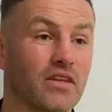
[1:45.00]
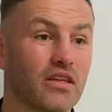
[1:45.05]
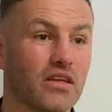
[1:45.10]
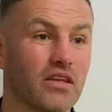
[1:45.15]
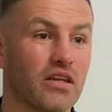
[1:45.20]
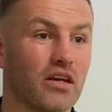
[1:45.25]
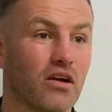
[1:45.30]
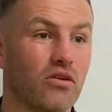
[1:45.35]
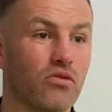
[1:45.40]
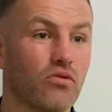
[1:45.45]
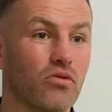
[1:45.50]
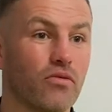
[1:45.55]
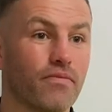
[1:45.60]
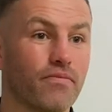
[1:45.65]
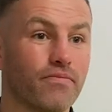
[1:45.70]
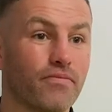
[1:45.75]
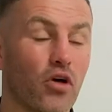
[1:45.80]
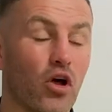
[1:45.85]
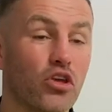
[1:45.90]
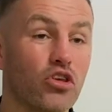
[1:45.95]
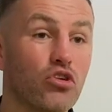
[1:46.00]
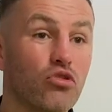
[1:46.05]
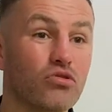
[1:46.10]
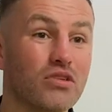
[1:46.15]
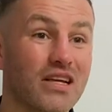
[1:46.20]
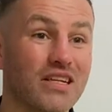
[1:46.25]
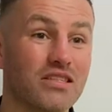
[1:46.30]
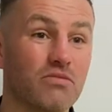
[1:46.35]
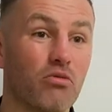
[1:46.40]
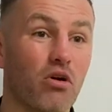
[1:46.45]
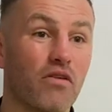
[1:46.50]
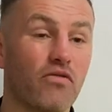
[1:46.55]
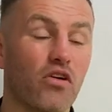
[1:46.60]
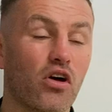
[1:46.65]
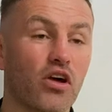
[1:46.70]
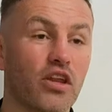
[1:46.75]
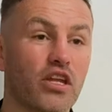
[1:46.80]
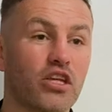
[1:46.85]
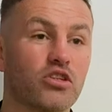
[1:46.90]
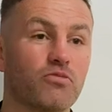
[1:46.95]
you know, I use that to my
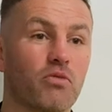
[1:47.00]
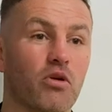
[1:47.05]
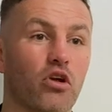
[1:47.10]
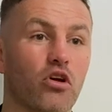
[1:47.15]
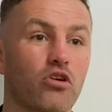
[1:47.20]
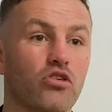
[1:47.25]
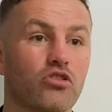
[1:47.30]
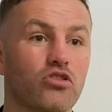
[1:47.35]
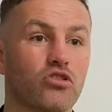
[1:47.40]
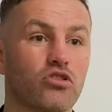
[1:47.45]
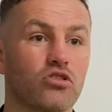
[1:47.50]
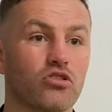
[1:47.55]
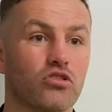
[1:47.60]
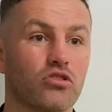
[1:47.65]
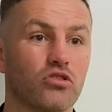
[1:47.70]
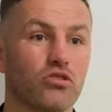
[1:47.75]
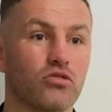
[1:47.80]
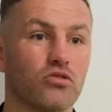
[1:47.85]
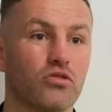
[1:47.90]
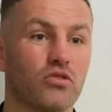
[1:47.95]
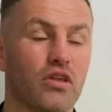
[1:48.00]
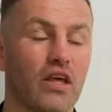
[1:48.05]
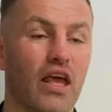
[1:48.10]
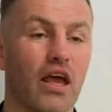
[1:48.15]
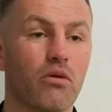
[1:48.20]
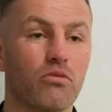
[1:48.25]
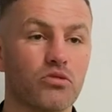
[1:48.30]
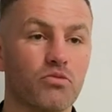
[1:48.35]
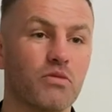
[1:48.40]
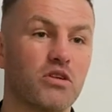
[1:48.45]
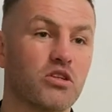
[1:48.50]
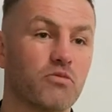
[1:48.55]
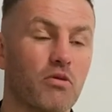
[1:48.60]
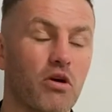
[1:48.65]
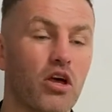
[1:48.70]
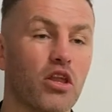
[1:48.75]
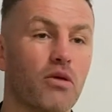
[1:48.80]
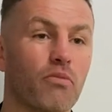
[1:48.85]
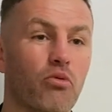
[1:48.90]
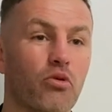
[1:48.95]
advantage because it helps me
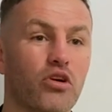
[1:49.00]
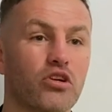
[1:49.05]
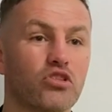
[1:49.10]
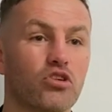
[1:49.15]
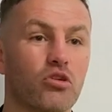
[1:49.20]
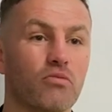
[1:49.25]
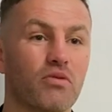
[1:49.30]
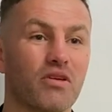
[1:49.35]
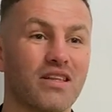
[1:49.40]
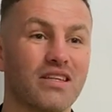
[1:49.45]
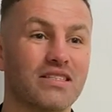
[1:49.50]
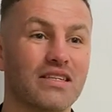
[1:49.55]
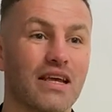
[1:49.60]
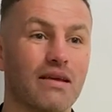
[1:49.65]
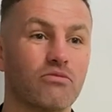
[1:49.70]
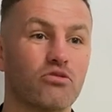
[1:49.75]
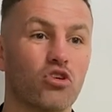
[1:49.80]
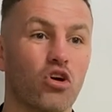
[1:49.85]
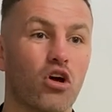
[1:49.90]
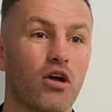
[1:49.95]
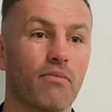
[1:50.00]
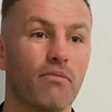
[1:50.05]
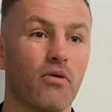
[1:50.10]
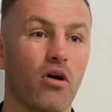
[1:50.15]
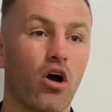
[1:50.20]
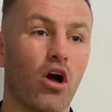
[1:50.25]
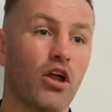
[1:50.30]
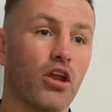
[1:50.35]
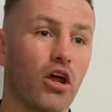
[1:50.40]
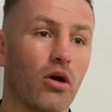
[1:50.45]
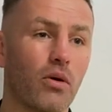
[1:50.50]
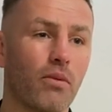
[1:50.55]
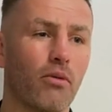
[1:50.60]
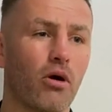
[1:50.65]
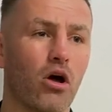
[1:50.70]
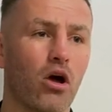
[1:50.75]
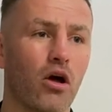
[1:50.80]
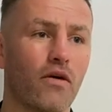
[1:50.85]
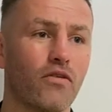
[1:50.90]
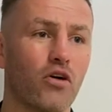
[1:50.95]
spur the boys on, but at the same time, I know in my
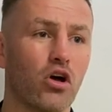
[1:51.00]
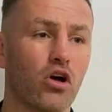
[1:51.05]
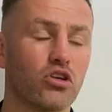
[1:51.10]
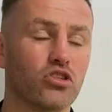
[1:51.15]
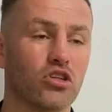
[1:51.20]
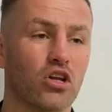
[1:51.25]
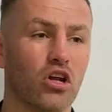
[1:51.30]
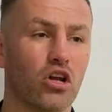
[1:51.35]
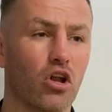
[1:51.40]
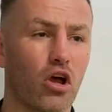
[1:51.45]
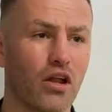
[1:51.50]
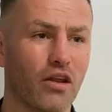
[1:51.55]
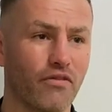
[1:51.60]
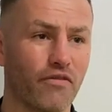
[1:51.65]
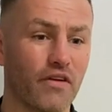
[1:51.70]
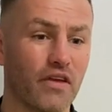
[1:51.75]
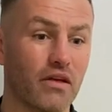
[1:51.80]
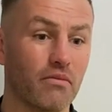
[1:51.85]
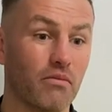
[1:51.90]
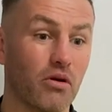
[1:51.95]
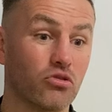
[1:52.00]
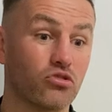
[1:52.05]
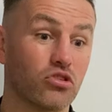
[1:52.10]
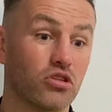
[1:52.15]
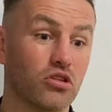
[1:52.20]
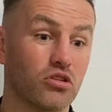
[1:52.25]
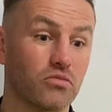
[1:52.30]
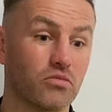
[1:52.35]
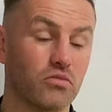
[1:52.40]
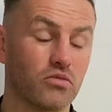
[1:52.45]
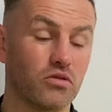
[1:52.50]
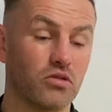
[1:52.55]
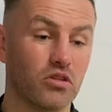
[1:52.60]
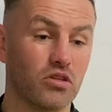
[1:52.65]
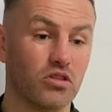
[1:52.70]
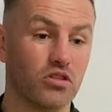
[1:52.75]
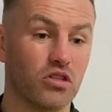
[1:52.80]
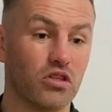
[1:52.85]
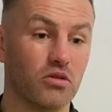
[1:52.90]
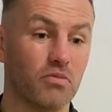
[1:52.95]
heart of hearts, I'd like to think most of the,
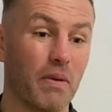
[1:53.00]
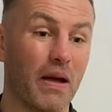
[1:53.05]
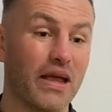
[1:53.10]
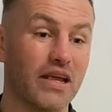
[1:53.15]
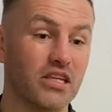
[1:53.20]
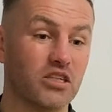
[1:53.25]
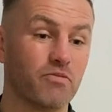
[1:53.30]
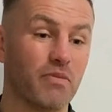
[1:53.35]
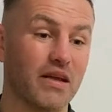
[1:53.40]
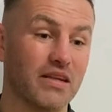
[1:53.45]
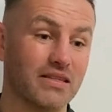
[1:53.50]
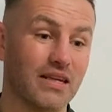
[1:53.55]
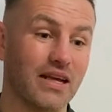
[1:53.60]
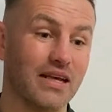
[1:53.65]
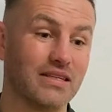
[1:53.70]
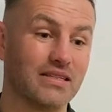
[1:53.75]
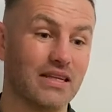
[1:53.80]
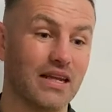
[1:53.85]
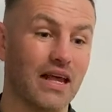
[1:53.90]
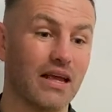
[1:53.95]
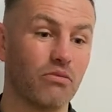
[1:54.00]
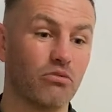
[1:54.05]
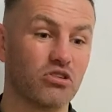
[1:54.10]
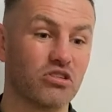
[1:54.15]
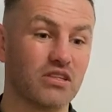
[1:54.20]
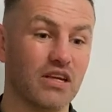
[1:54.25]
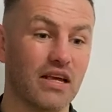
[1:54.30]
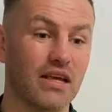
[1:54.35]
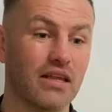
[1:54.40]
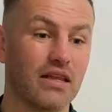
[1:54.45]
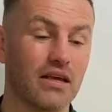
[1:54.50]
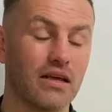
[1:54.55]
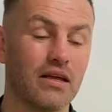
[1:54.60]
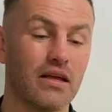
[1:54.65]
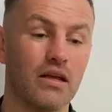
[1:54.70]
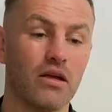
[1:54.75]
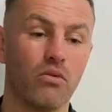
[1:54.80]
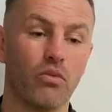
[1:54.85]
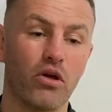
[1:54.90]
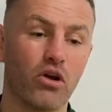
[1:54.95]
the, the paying spectators today would say
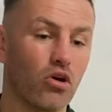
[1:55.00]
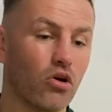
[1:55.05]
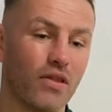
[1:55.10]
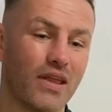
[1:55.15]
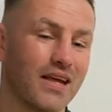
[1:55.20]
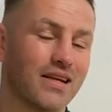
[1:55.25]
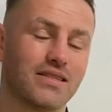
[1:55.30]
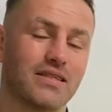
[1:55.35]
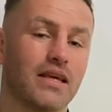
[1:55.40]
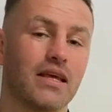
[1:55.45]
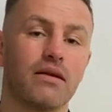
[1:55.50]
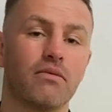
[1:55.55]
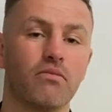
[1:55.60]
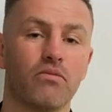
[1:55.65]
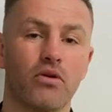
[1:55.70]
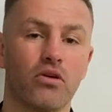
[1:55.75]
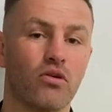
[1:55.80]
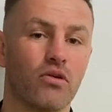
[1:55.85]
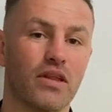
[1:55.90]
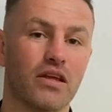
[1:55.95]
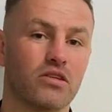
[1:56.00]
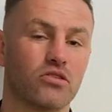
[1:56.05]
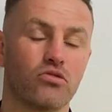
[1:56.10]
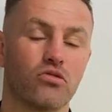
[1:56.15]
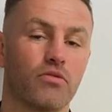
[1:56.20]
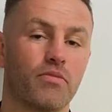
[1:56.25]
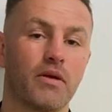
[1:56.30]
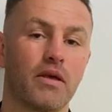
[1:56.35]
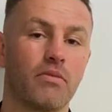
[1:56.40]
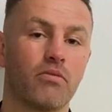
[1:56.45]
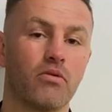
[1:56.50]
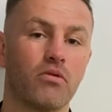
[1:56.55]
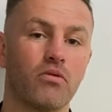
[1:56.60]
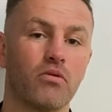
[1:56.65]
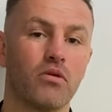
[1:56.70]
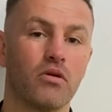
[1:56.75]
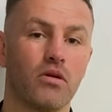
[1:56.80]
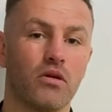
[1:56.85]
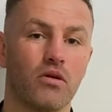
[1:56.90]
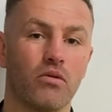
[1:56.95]
that we're not that team, we're not that sort of
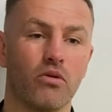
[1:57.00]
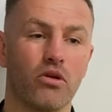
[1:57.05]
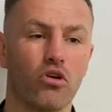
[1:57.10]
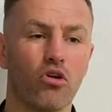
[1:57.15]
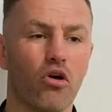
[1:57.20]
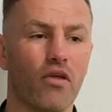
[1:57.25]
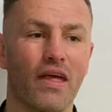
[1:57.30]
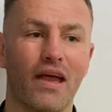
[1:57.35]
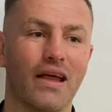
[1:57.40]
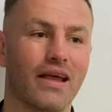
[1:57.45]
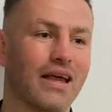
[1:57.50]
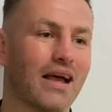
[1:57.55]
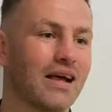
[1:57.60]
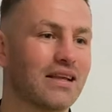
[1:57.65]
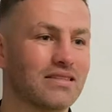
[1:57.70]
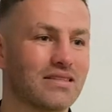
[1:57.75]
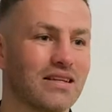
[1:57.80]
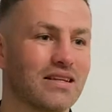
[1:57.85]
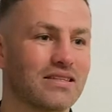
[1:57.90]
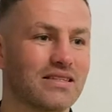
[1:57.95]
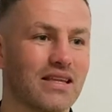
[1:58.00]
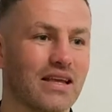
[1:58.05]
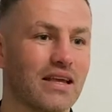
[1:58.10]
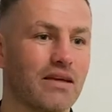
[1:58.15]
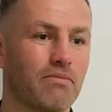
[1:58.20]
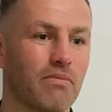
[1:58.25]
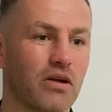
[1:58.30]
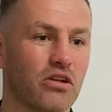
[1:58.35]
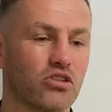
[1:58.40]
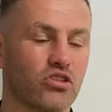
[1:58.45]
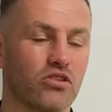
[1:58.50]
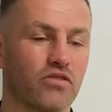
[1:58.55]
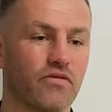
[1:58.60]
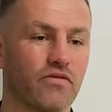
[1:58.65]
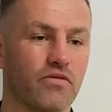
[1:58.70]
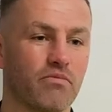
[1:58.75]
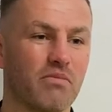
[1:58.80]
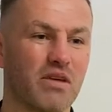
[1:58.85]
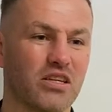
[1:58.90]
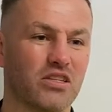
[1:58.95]
people. We're not that cancer state bunch
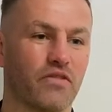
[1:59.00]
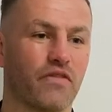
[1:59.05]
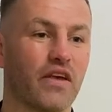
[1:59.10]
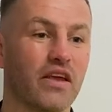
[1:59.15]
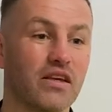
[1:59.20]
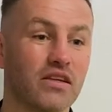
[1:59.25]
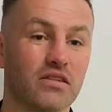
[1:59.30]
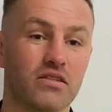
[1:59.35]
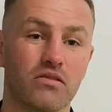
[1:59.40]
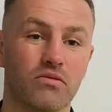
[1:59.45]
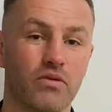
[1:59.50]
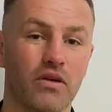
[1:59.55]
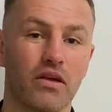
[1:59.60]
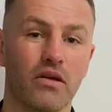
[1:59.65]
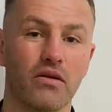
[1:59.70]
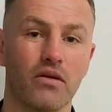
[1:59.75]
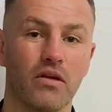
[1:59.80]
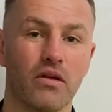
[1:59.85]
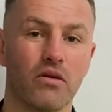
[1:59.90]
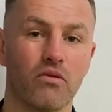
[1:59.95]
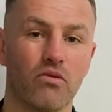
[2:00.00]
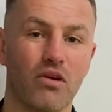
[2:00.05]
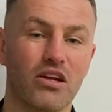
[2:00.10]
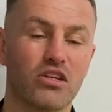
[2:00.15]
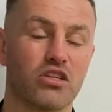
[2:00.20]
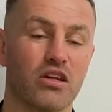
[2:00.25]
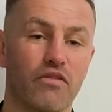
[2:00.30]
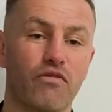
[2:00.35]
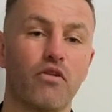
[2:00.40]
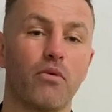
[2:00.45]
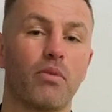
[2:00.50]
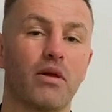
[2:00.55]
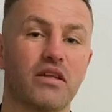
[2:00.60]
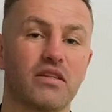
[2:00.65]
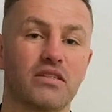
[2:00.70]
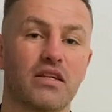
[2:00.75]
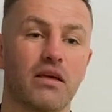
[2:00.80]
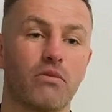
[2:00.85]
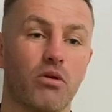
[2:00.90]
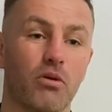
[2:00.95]
of misfits. We're, we're actually a
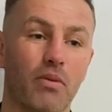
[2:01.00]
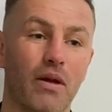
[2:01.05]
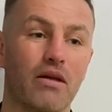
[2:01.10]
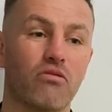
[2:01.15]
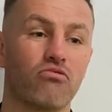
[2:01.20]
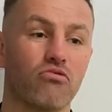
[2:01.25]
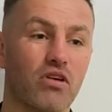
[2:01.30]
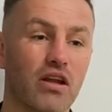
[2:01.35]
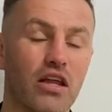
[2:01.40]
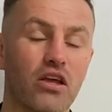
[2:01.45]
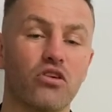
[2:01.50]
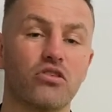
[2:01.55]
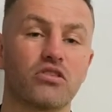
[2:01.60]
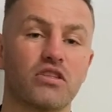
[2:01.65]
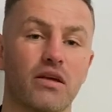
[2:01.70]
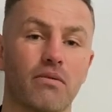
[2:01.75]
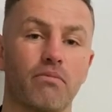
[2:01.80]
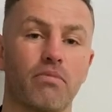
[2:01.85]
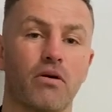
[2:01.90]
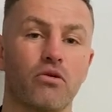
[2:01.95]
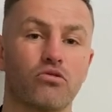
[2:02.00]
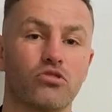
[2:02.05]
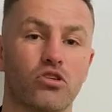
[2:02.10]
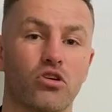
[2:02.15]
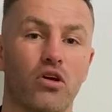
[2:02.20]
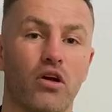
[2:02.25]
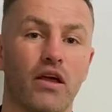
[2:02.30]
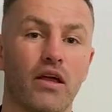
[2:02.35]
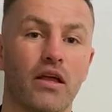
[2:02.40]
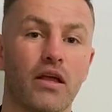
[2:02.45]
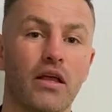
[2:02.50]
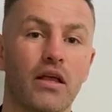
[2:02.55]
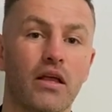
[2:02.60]
footballing team. We played really good tempo tonight.